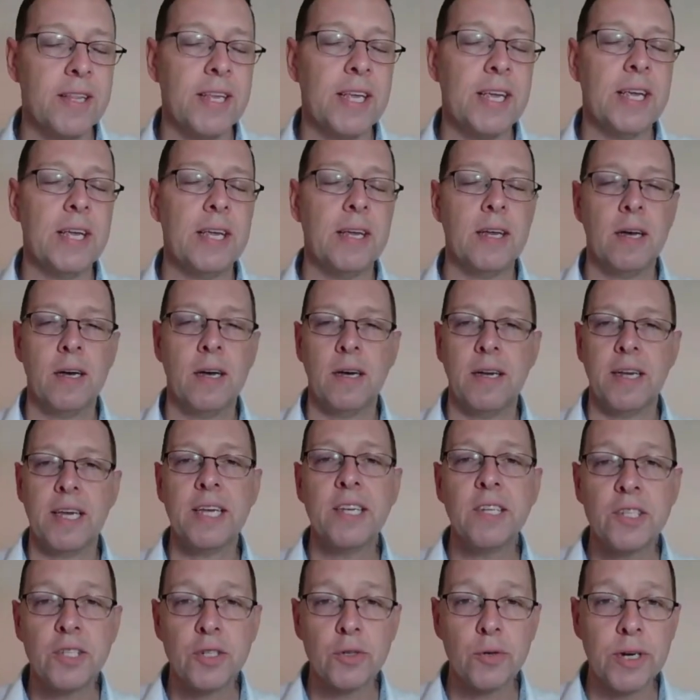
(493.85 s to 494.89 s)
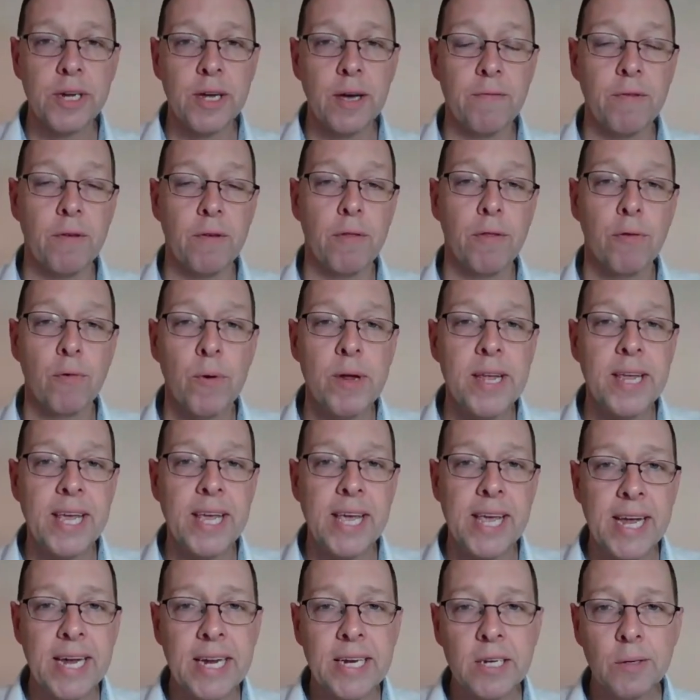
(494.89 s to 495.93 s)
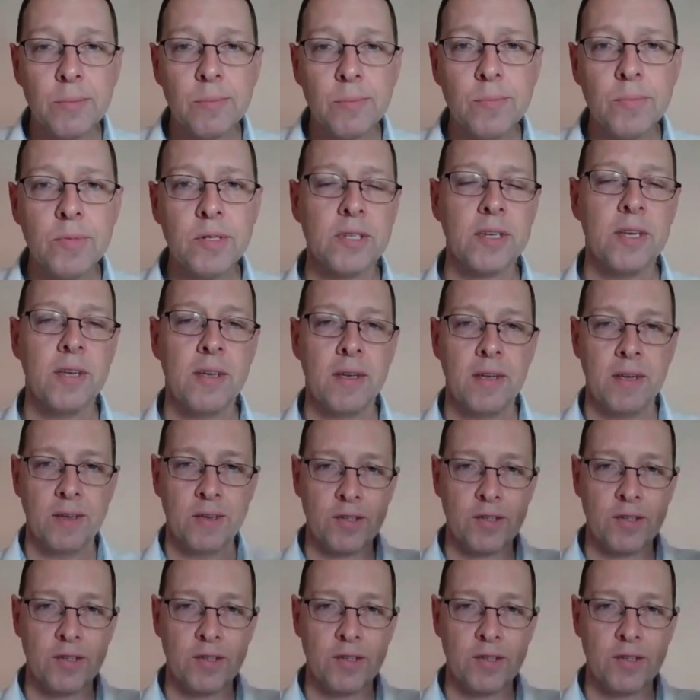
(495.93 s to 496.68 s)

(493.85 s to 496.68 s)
the history of the Three Kingdoms.